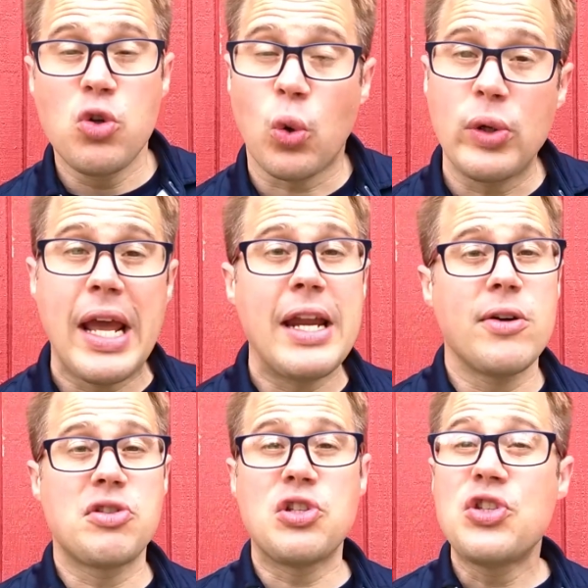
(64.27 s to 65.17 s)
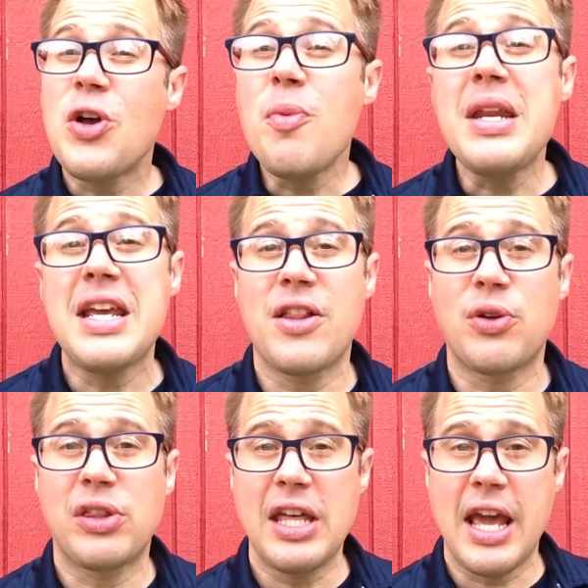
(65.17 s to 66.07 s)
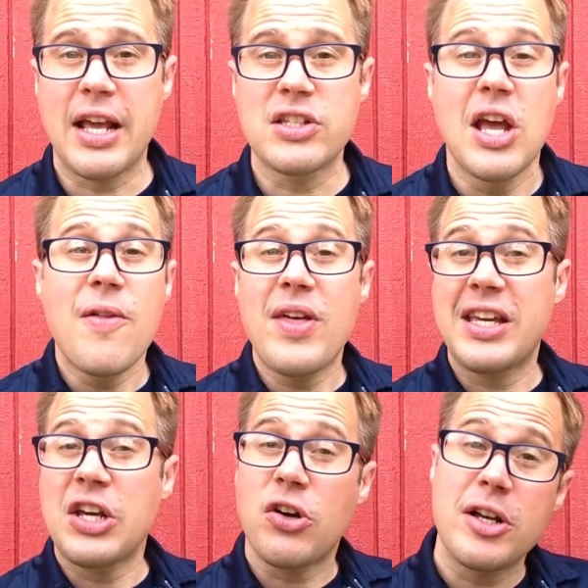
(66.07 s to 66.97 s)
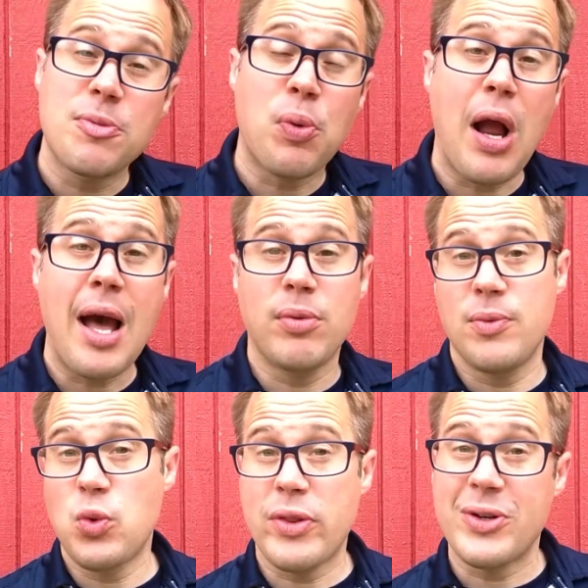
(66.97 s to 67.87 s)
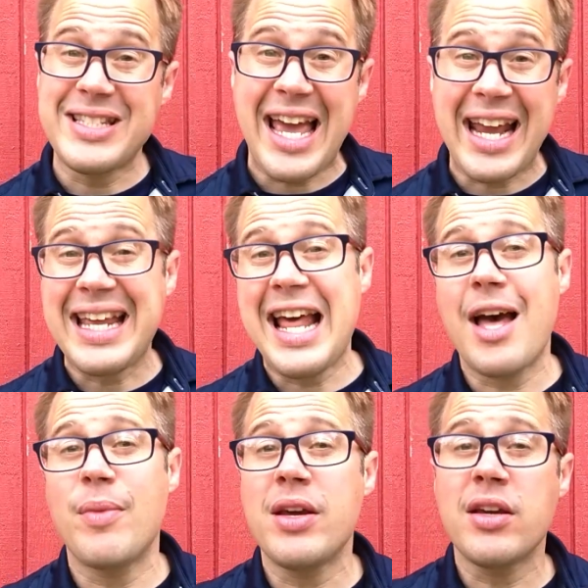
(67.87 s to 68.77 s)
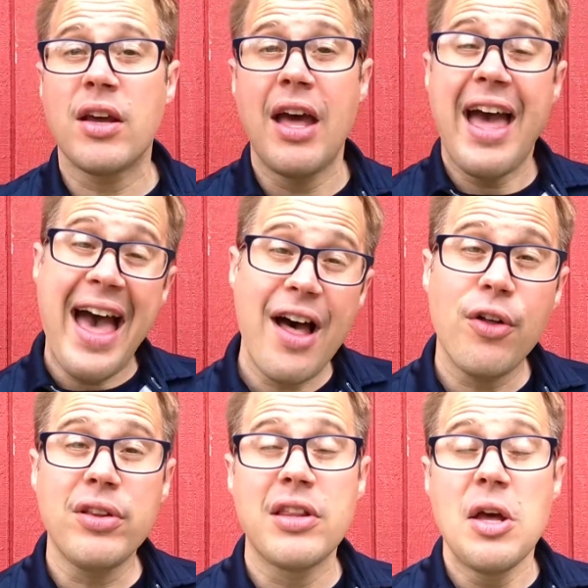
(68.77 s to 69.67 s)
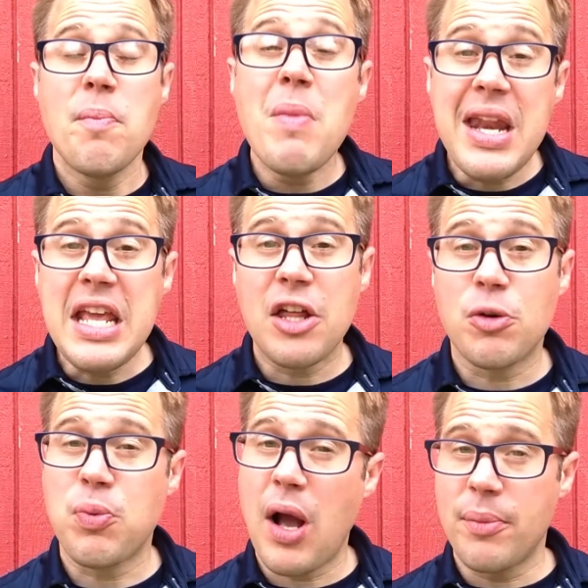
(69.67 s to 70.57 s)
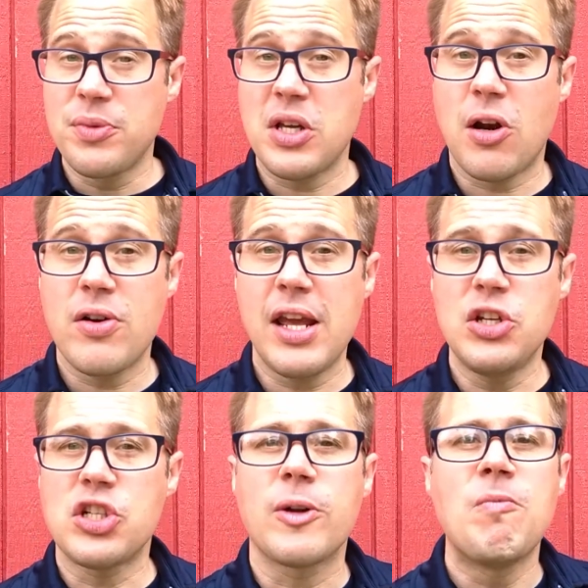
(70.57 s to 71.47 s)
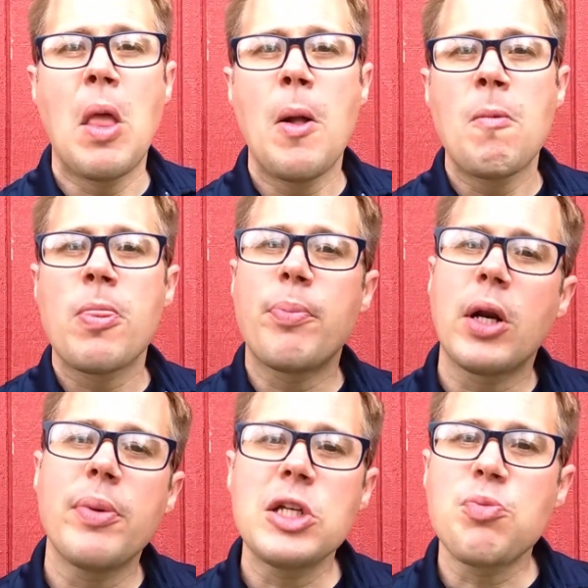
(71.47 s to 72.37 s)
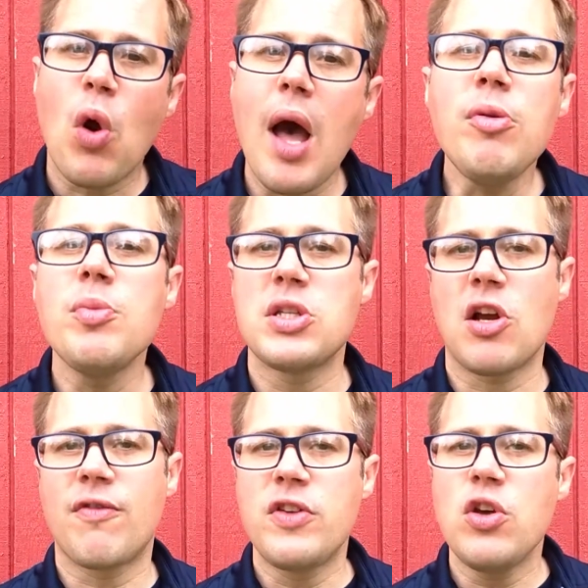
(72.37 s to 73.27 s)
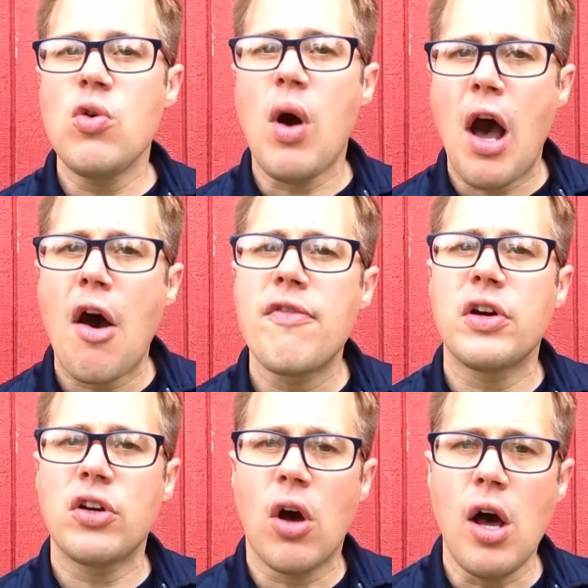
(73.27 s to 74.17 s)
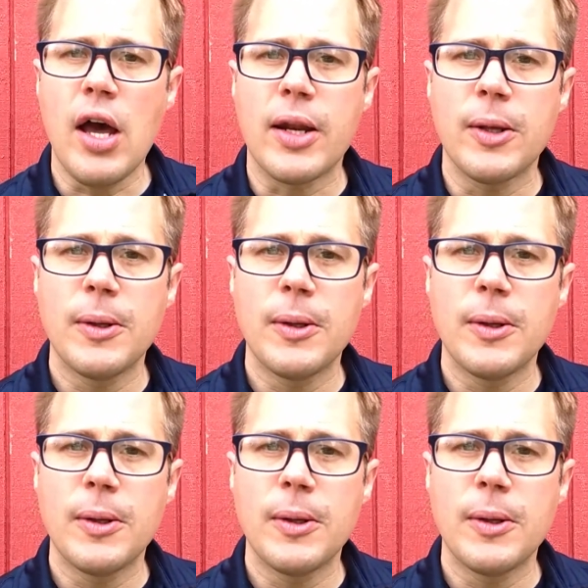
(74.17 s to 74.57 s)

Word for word: tornadoes and so many other things that can cause problems, whether it's economic, health, many other problems in our nation. But our biggest problem is our view of God.